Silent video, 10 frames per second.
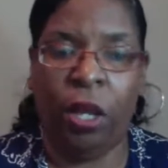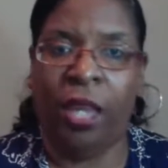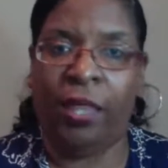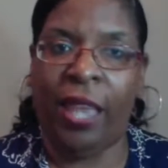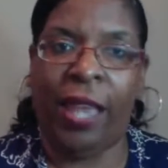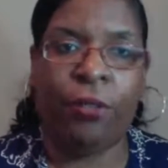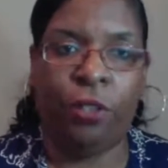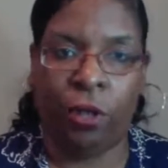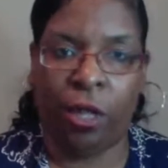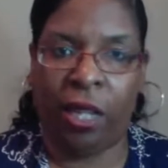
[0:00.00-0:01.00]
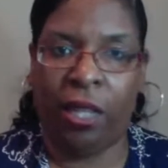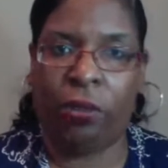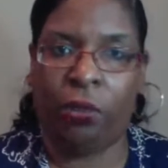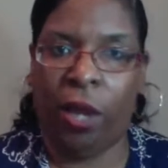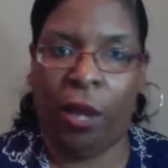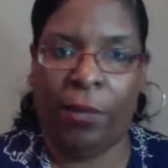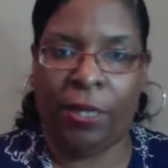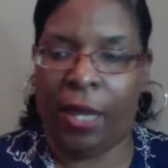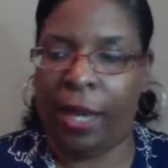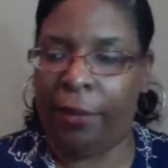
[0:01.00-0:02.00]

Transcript: and that you can get through Amazon.